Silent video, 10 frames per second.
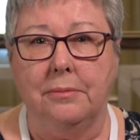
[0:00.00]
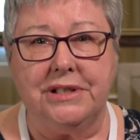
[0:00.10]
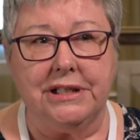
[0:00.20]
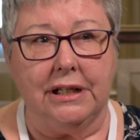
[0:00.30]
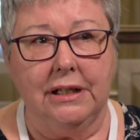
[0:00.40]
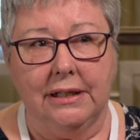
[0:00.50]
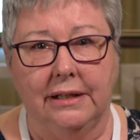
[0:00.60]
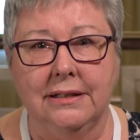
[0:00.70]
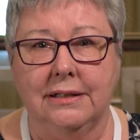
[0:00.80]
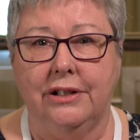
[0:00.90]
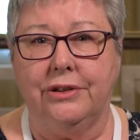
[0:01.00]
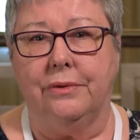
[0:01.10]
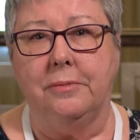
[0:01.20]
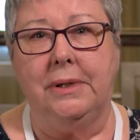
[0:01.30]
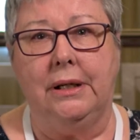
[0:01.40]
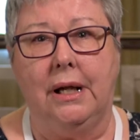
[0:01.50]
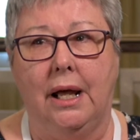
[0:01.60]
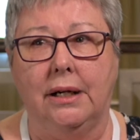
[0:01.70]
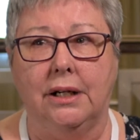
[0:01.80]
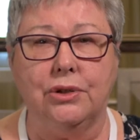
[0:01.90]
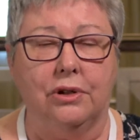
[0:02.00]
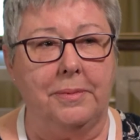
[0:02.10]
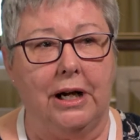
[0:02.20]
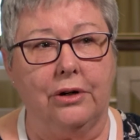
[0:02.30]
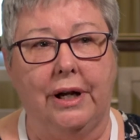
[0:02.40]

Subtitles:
sticking it underneath the ribbon, and I talk about